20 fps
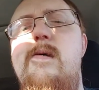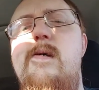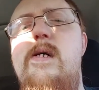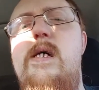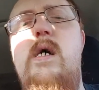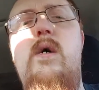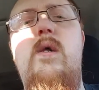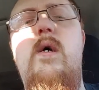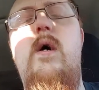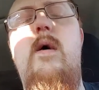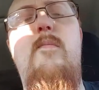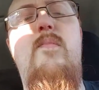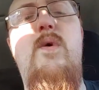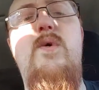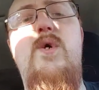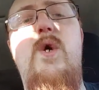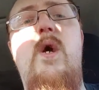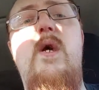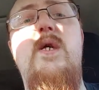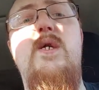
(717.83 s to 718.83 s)
I don't know. I'm pretty
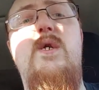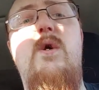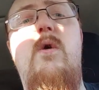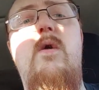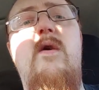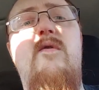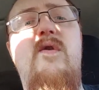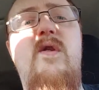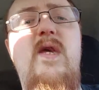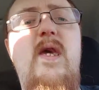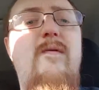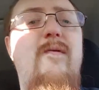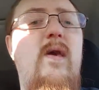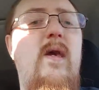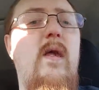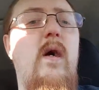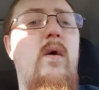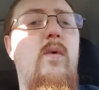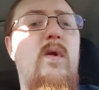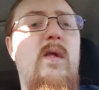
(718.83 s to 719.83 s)
sure I just turned off the
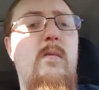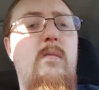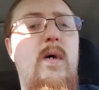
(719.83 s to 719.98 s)
TV though with the